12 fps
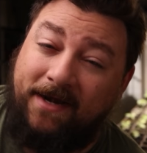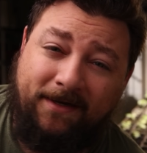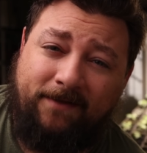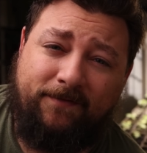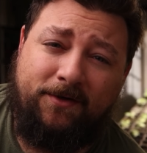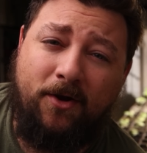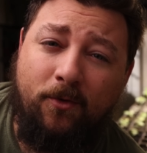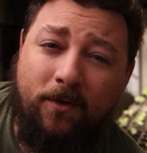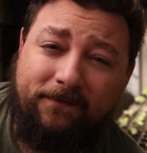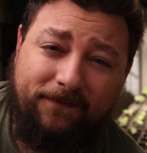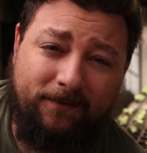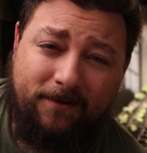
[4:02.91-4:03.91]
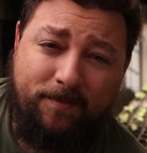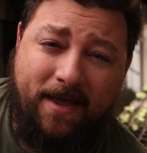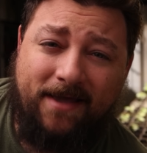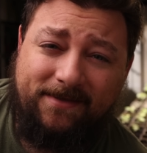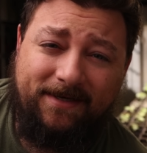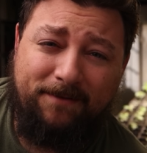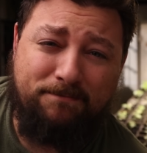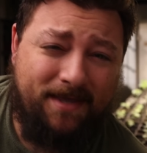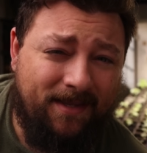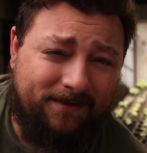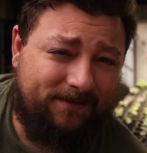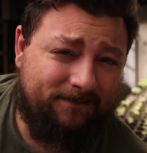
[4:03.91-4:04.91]
I didn't even know what field capacity
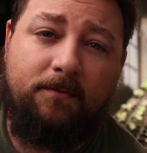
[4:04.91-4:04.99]
meant,